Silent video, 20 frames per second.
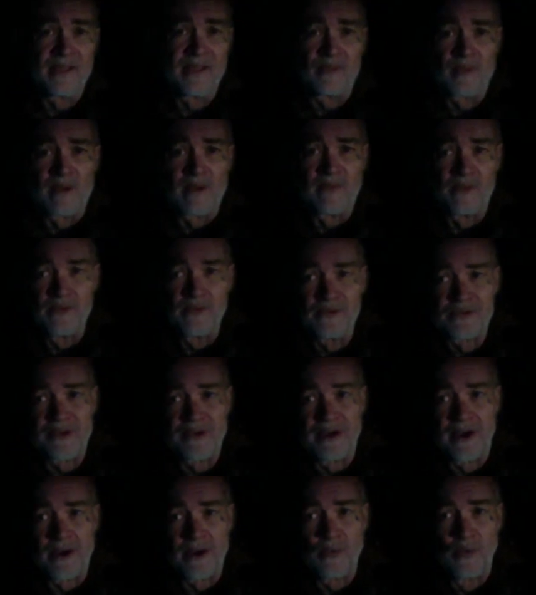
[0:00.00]
the
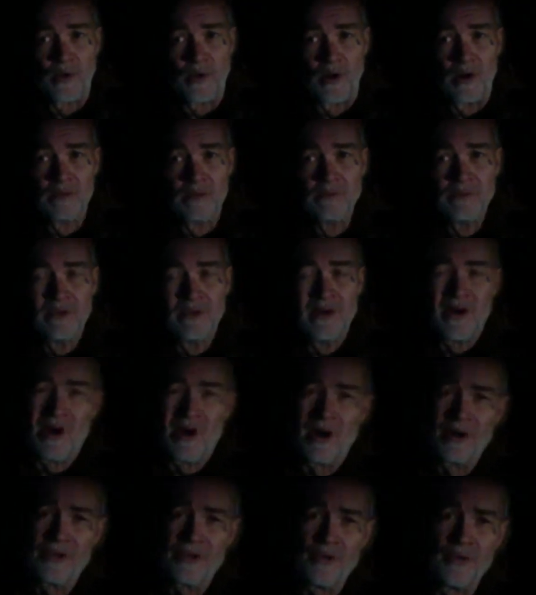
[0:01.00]
Revolutionary War.
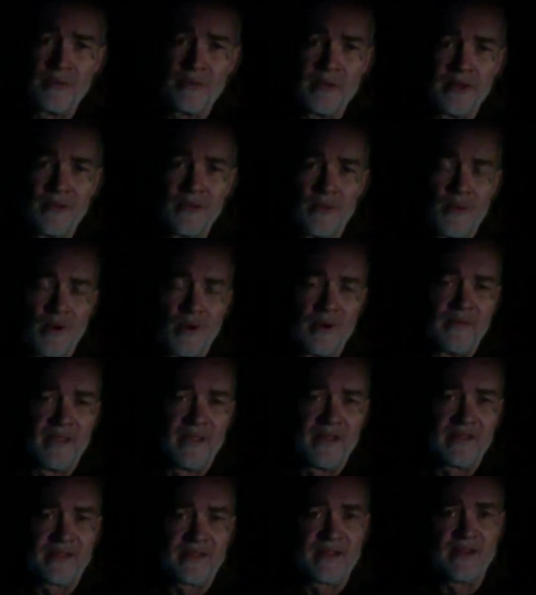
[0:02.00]
Arguably the War of
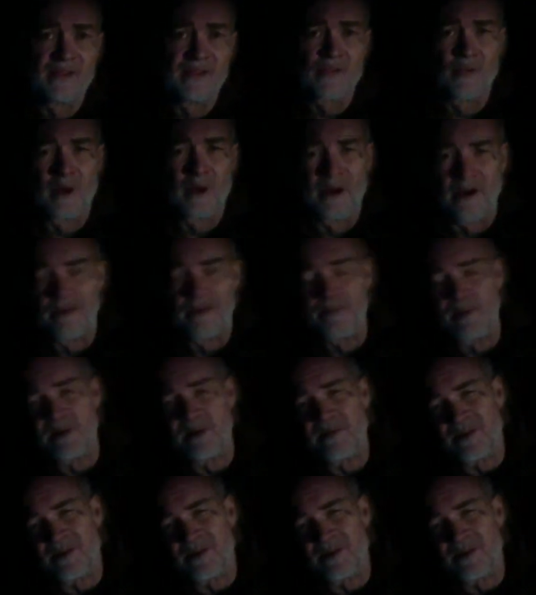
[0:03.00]
1812, but